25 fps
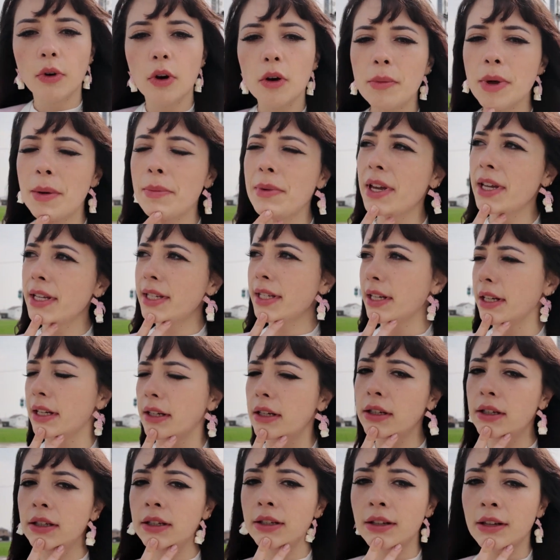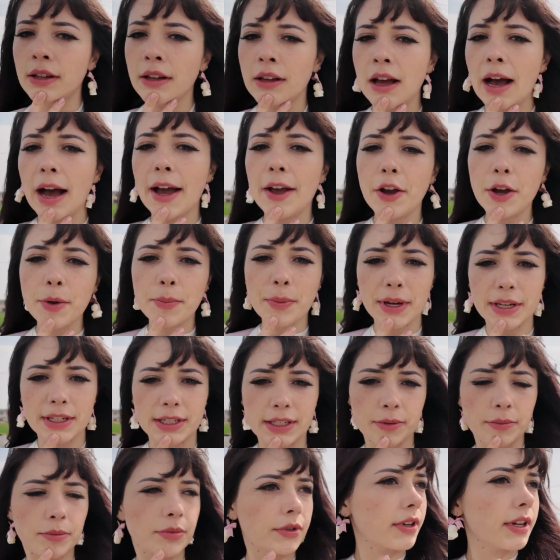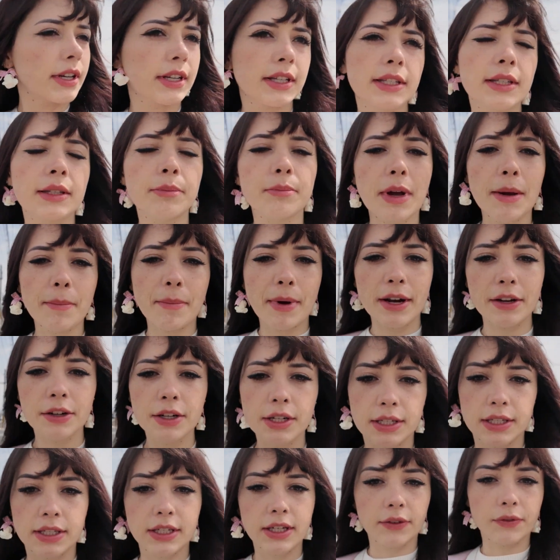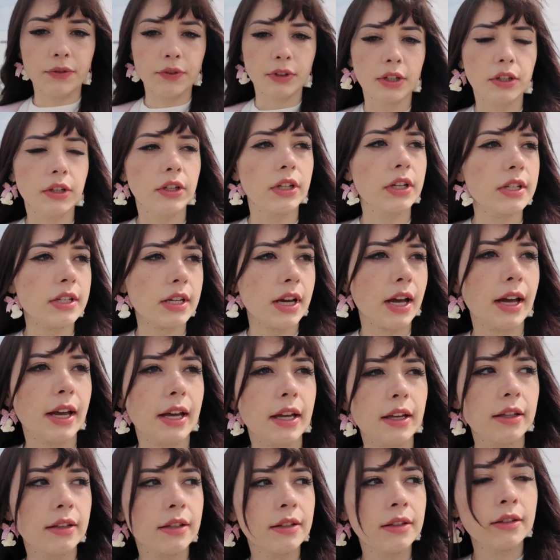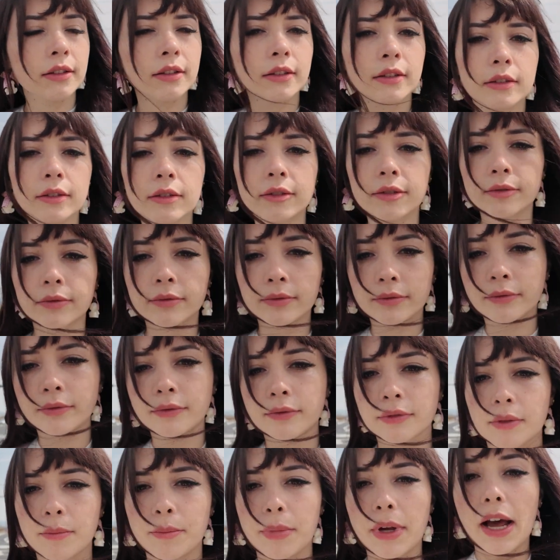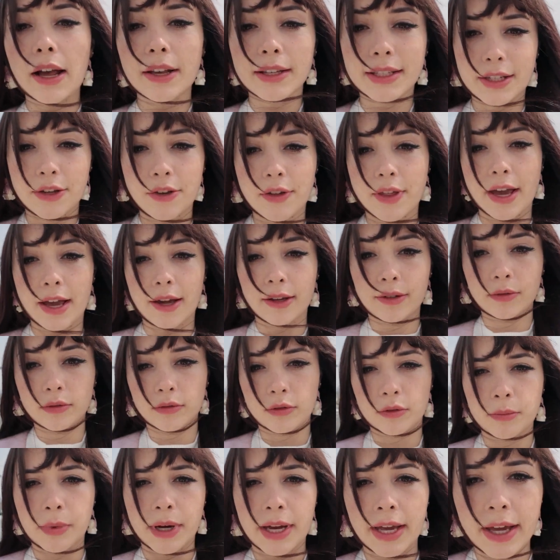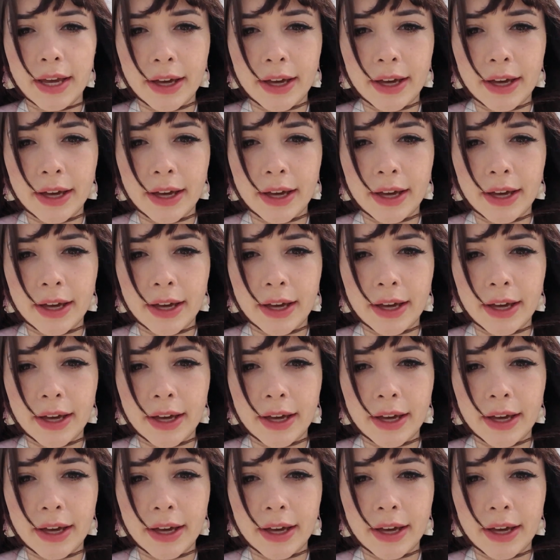Or maybe I did. I hope I did, because my battery is definitely gonna die. But I'll see you there. All my